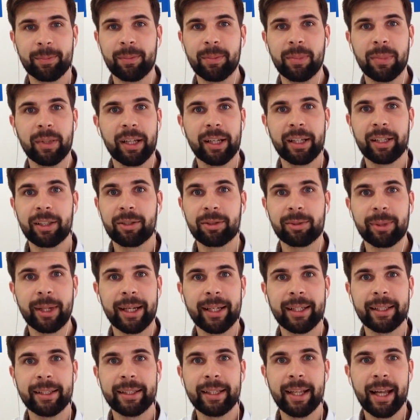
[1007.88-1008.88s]
like
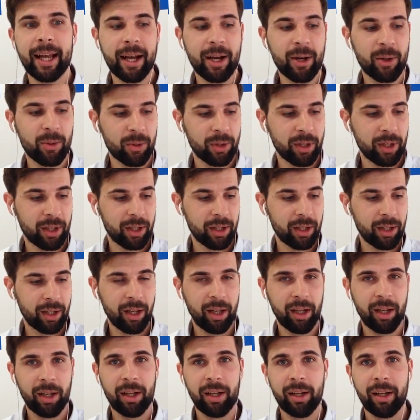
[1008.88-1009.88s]
right now,
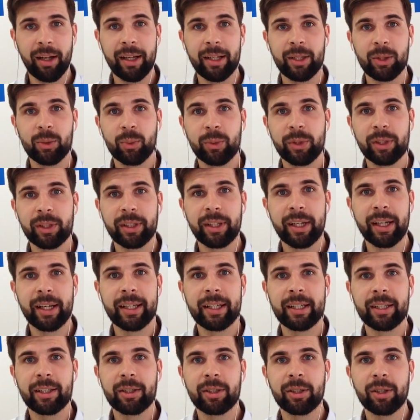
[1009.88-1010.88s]
and we're
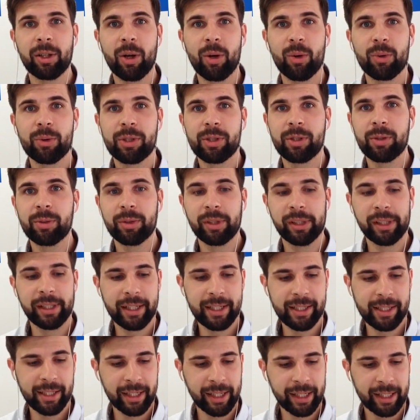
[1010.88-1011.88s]
getting close to
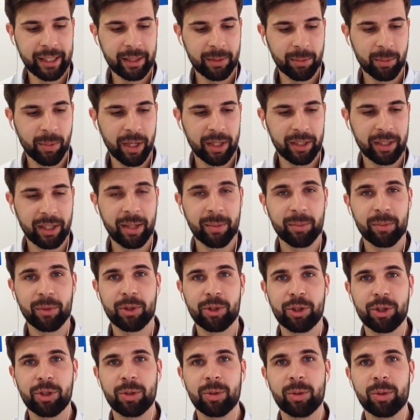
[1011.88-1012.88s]
releasing it, but I'm
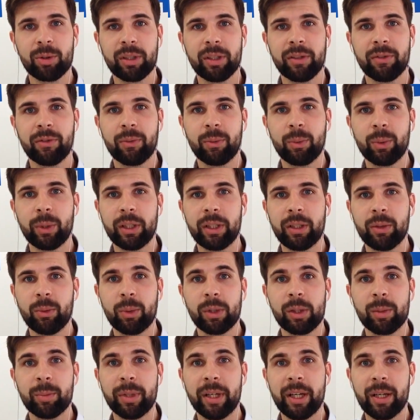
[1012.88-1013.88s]
not sure if we
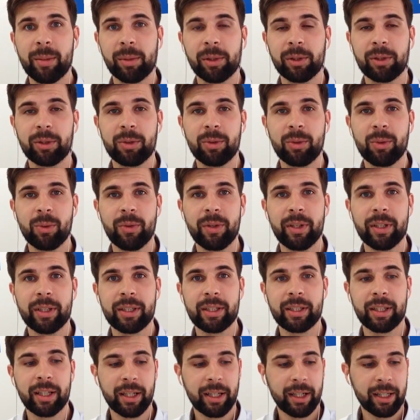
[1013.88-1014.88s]
will be able to do
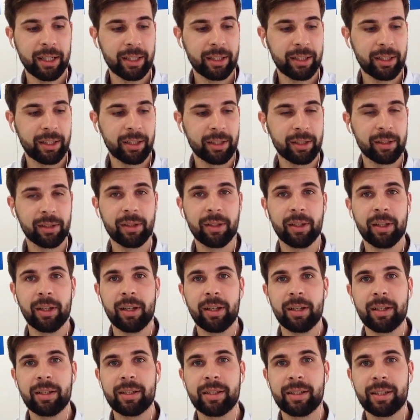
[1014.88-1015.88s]
this till
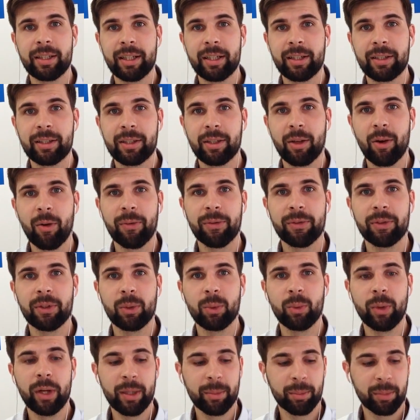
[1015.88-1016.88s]
6th of
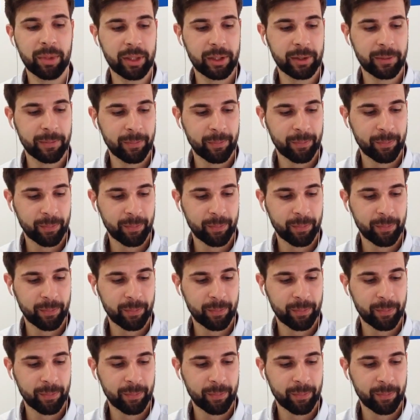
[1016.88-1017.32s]
November.